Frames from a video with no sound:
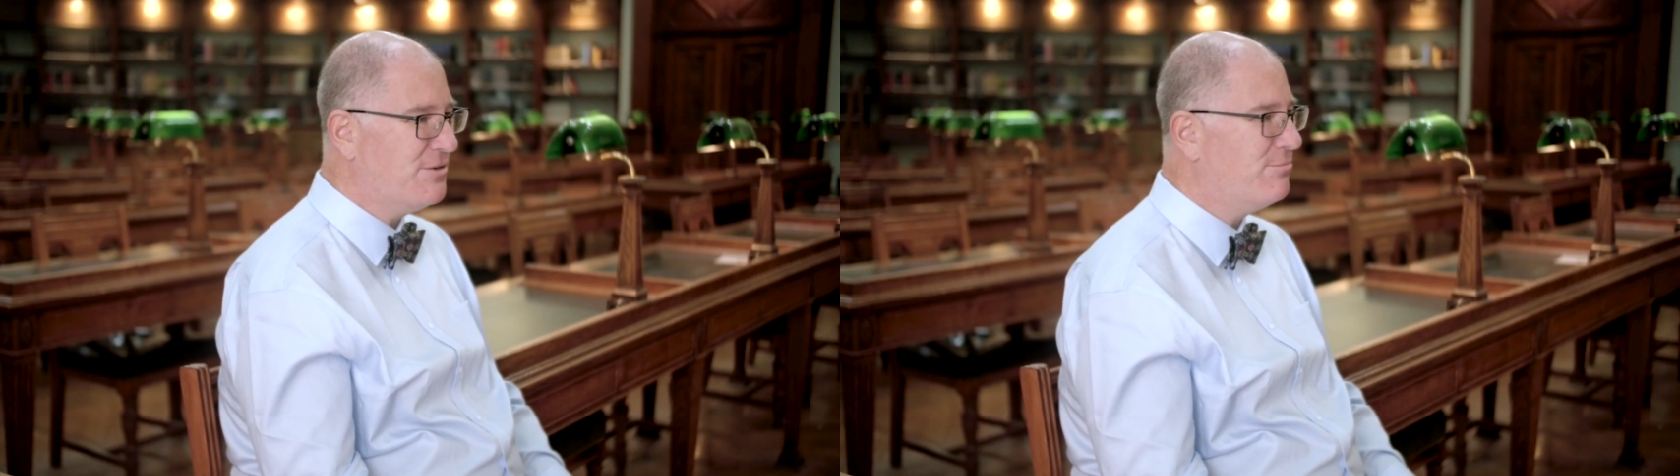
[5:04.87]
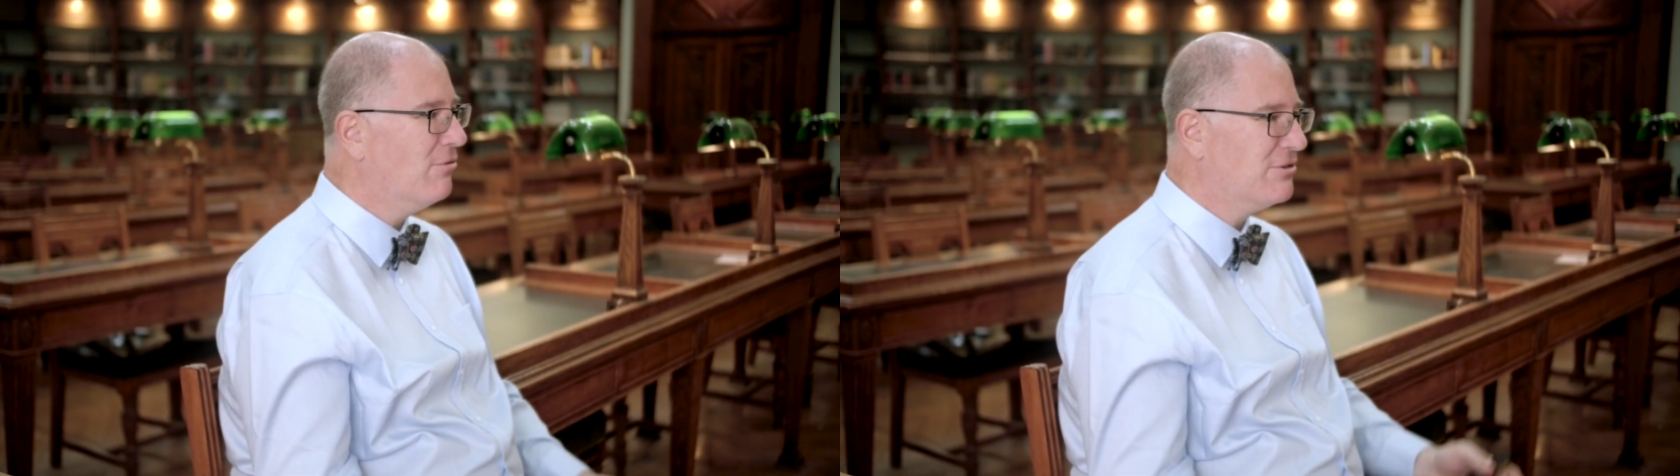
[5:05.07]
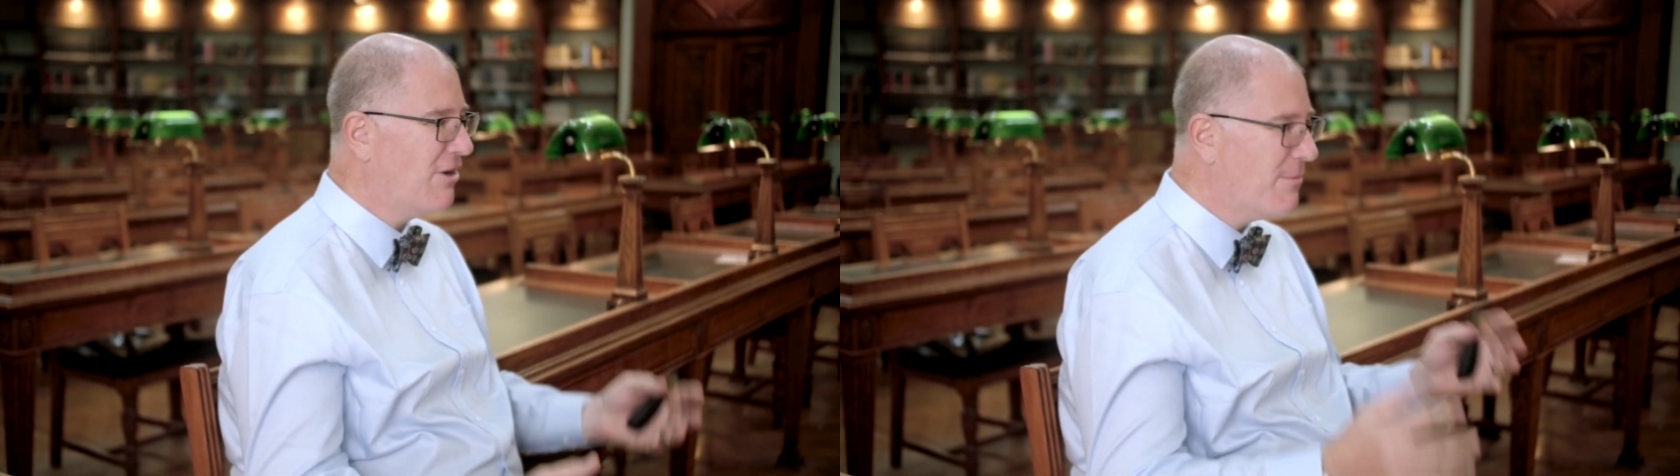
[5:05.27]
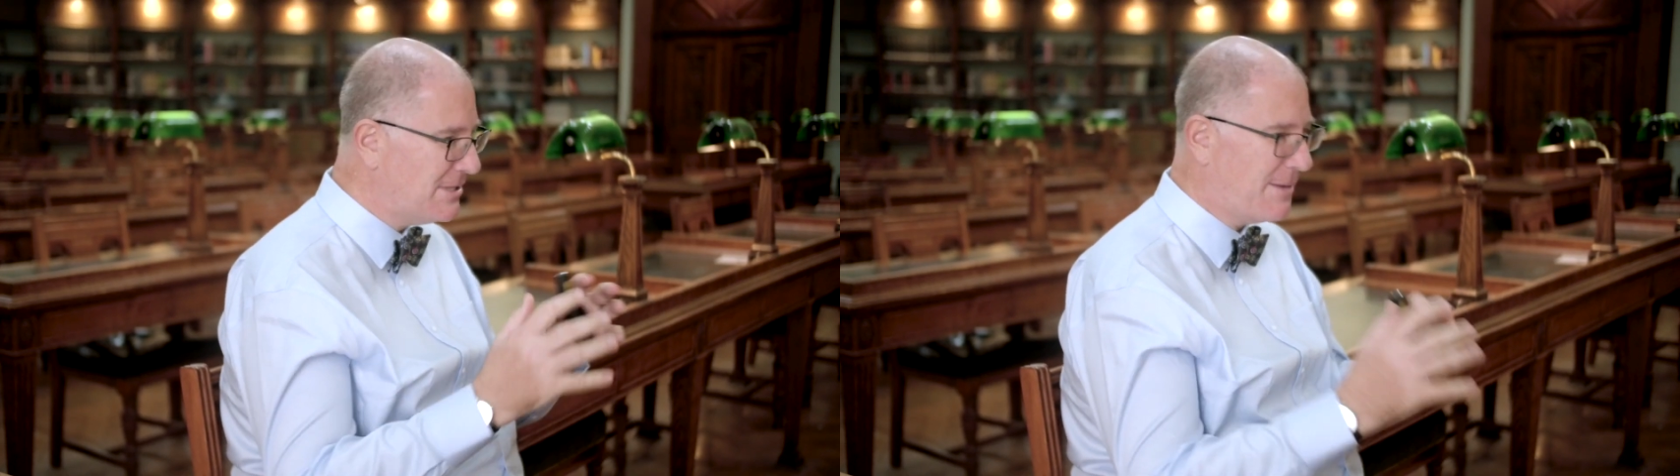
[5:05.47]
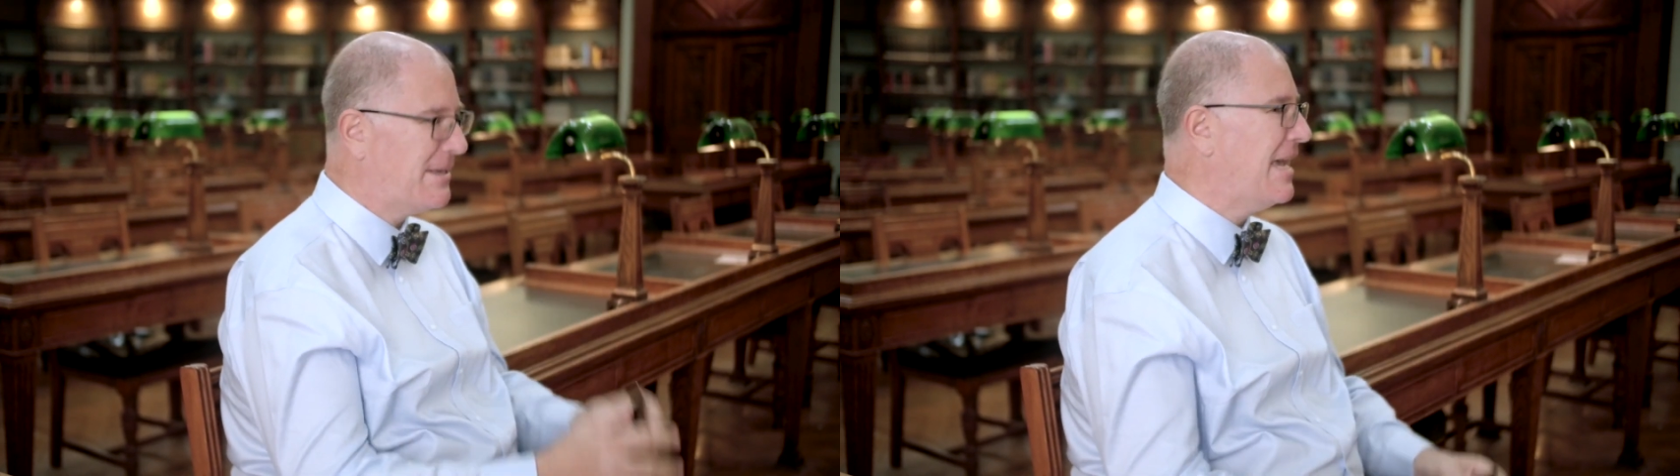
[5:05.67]
Gibraltar
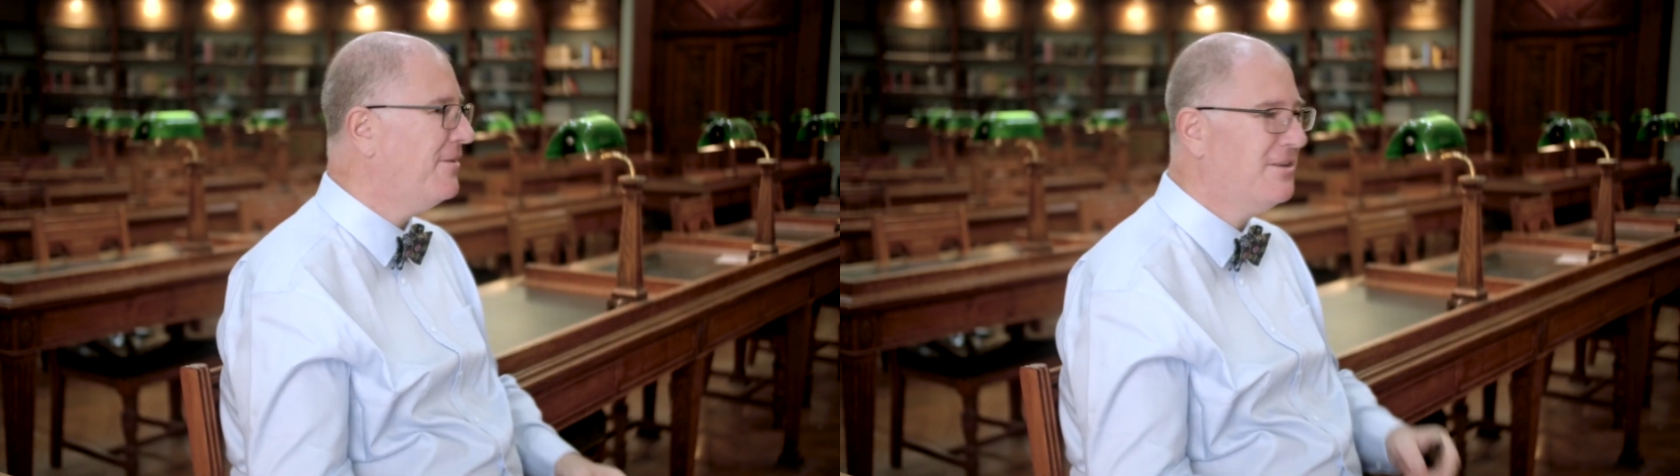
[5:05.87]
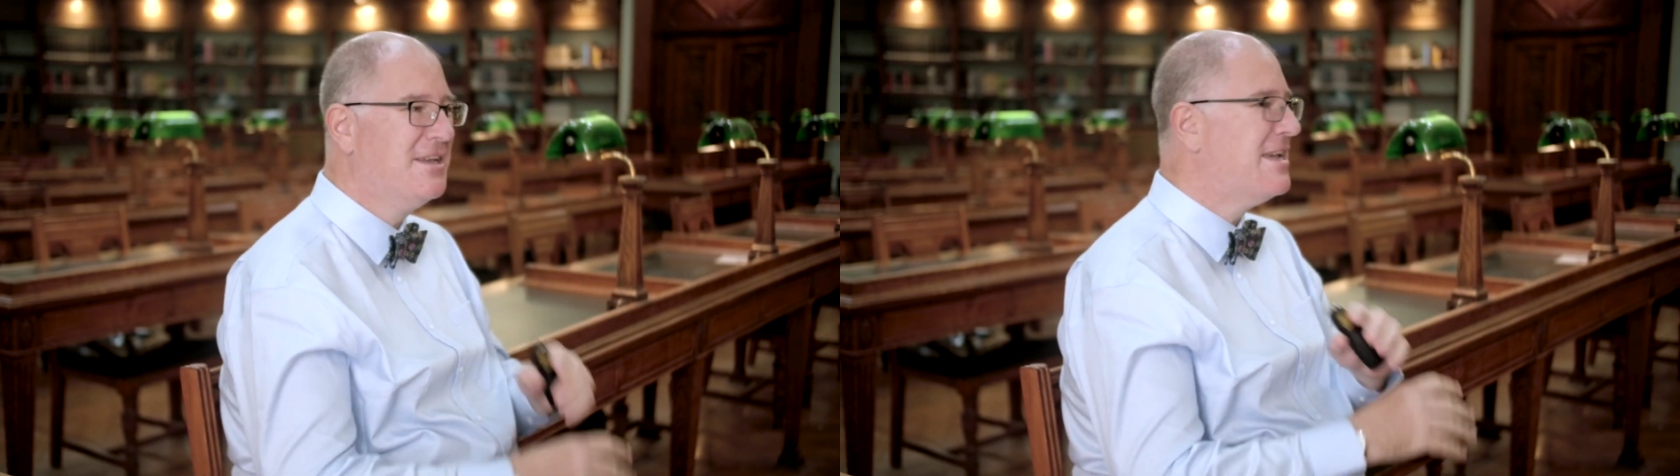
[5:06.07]
opened up again,